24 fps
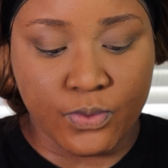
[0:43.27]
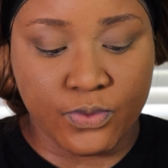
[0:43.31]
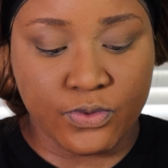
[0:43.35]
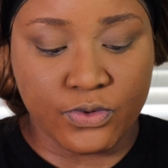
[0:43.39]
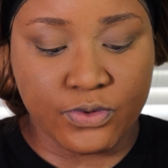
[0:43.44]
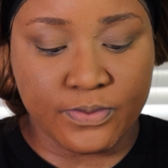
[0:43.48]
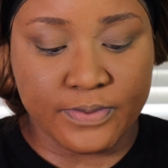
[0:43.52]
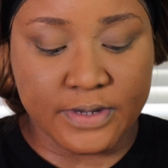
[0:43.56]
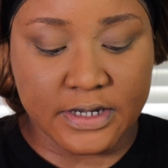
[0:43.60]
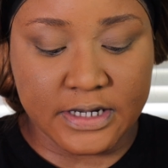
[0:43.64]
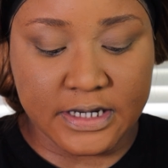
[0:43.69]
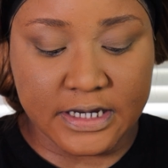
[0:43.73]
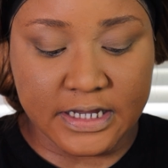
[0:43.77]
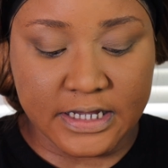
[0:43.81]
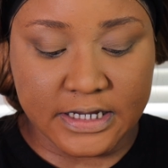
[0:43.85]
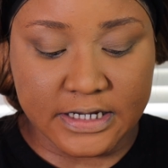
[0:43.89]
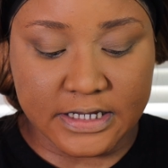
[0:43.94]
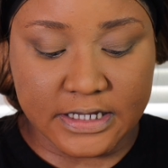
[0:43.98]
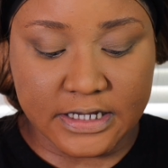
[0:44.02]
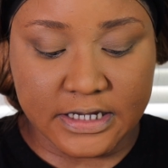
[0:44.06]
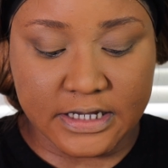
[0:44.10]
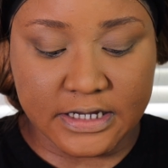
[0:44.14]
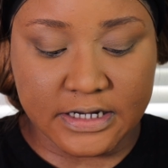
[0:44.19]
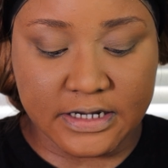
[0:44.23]
We'll be
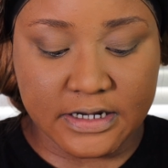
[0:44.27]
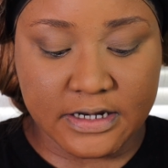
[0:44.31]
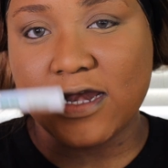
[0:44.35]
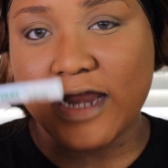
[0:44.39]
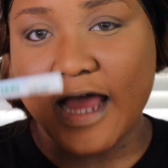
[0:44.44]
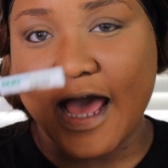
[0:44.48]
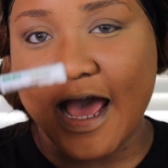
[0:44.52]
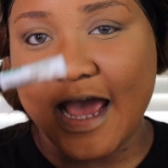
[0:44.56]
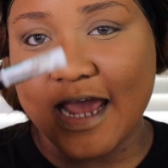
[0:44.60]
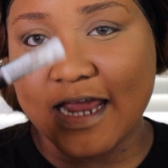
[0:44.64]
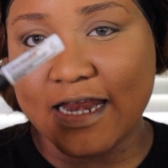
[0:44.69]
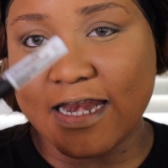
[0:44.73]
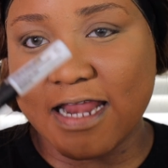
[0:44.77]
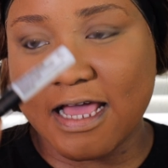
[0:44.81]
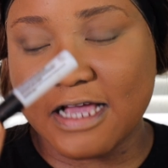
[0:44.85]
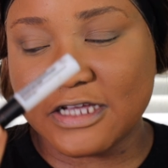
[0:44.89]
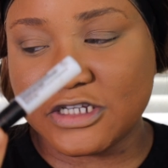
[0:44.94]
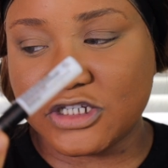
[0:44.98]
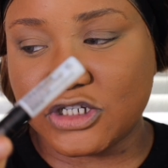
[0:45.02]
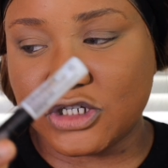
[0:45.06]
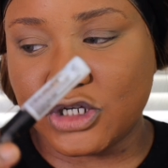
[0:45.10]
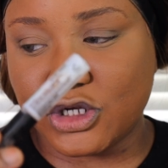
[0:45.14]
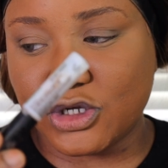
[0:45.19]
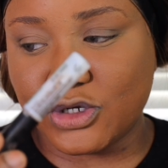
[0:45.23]
needing an
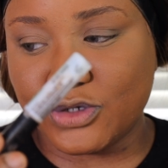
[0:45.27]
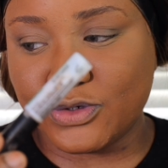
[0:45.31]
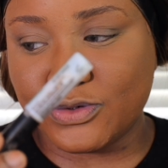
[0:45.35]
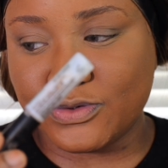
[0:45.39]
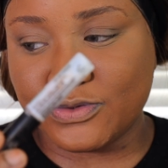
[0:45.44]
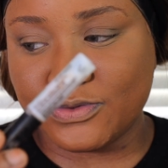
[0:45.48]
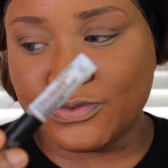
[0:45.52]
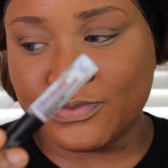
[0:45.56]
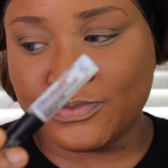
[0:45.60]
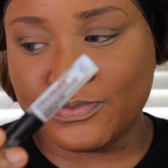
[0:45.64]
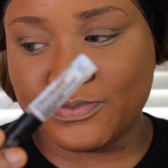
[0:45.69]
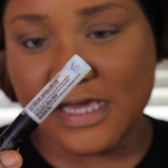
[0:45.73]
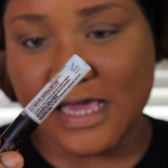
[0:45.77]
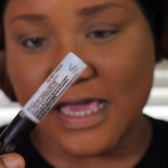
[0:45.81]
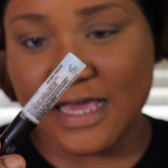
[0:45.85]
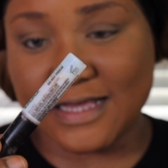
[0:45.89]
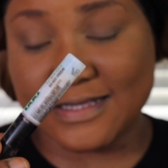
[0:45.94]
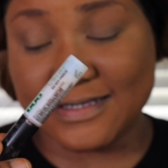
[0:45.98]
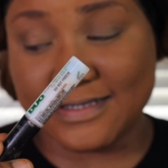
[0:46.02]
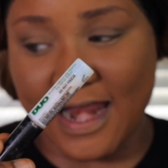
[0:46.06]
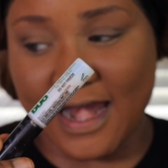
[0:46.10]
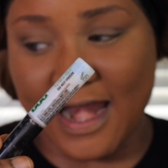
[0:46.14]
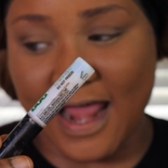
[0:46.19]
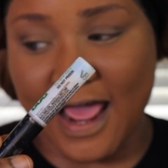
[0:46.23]
eyelash glue.
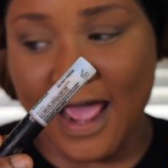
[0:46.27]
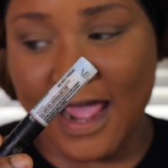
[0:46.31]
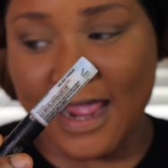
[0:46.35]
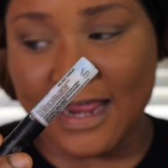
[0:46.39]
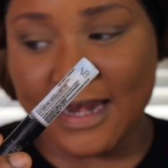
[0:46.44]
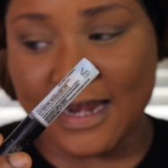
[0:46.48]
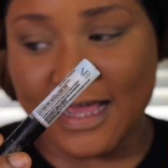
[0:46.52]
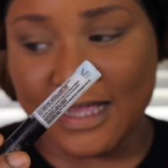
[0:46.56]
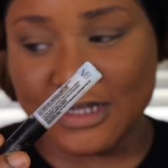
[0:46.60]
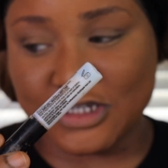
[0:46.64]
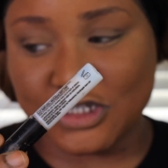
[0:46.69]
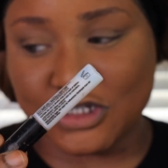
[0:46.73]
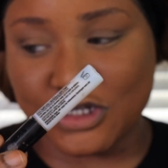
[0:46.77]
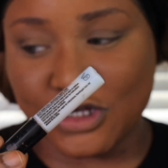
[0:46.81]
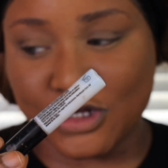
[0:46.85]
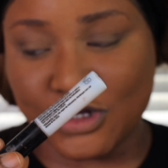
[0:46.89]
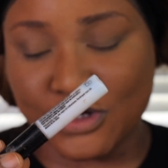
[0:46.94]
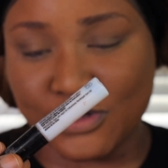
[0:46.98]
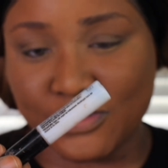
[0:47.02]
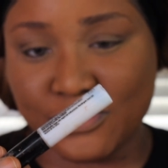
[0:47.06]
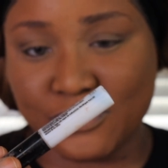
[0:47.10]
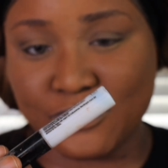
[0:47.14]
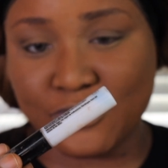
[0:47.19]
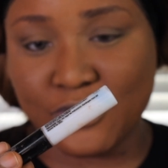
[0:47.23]
Yes, an eyelash
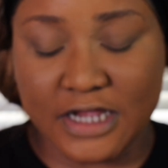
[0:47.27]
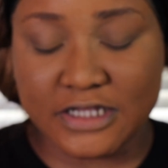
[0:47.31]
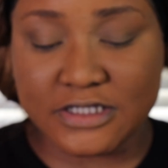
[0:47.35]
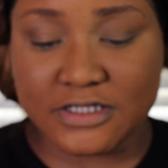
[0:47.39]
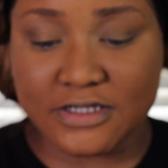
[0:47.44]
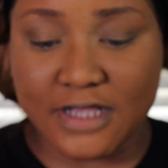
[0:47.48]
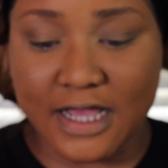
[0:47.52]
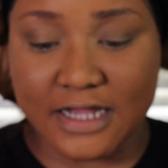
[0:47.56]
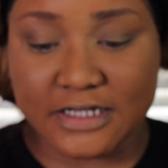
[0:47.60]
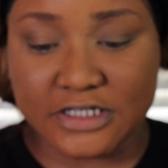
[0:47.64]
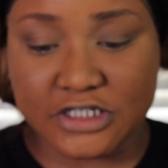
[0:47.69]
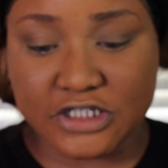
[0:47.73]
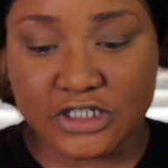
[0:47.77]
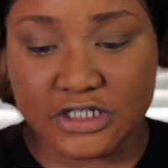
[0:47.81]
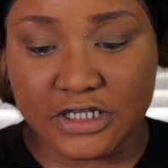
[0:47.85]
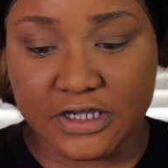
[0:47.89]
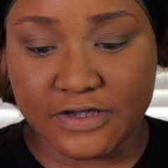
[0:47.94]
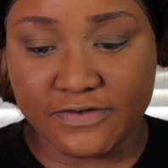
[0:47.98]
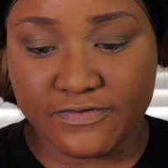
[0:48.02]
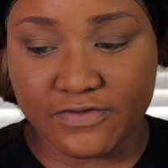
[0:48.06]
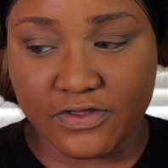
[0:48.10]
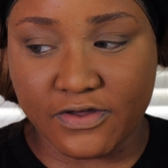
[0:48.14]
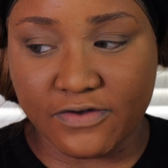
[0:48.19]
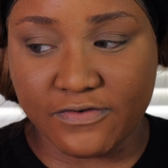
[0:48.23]
glue. Trying to
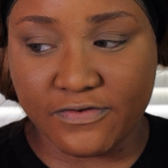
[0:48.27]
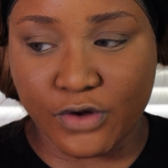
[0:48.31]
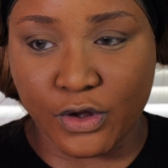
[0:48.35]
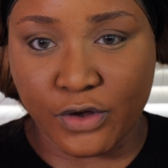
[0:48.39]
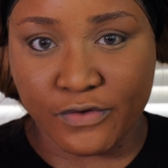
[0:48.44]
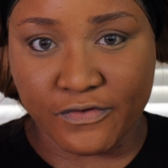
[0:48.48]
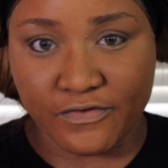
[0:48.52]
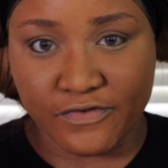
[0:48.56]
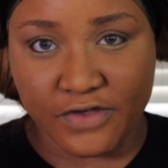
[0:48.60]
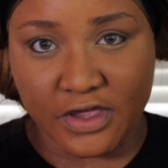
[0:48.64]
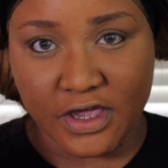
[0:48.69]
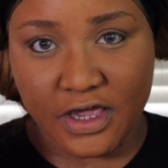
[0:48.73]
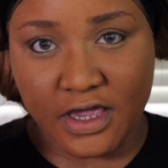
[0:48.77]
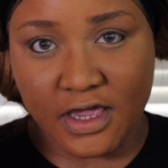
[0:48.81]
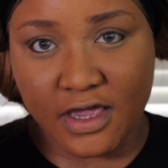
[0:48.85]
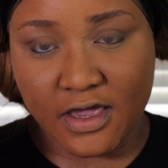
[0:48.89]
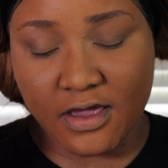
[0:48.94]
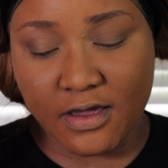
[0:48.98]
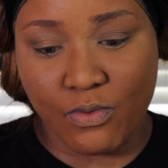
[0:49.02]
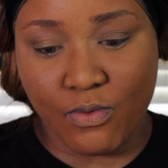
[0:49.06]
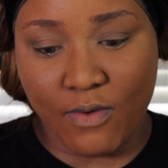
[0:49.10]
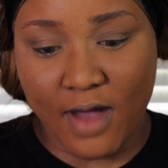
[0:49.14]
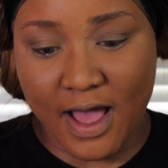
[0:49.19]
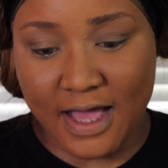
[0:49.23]
achieve the
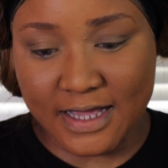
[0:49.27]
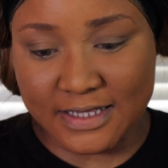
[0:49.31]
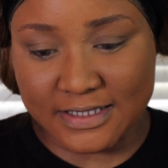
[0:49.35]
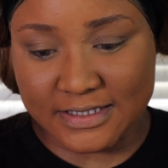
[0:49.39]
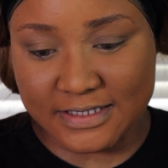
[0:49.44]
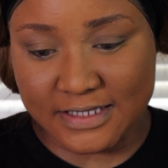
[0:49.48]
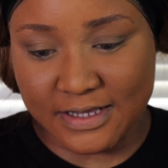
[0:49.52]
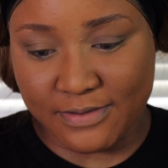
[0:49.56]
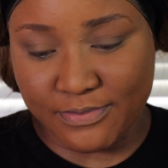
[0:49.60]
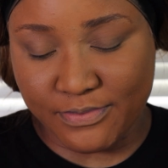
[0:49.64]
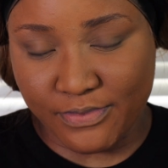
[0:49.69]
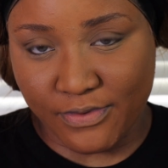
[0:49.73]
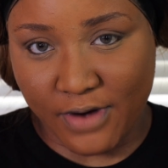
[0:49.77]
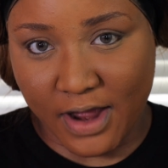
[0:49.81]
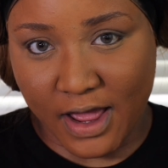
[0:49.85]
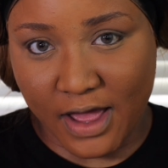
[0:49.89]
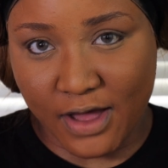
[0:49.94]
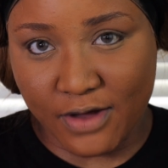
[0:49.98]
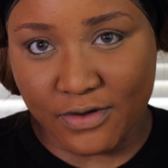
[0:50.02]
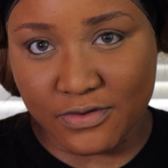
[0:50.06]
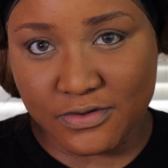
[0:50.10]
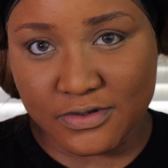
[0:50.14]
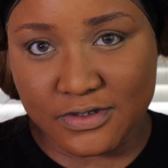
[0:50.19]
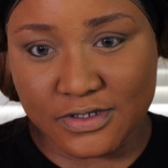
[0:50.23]
fluffy, waxy
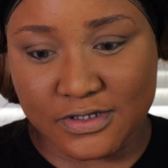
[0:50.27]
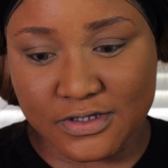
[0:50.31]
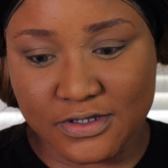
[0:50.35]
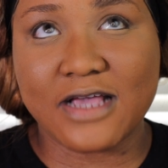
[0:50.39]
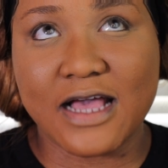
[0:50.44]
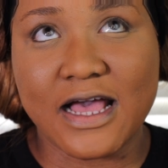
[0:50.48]
brows.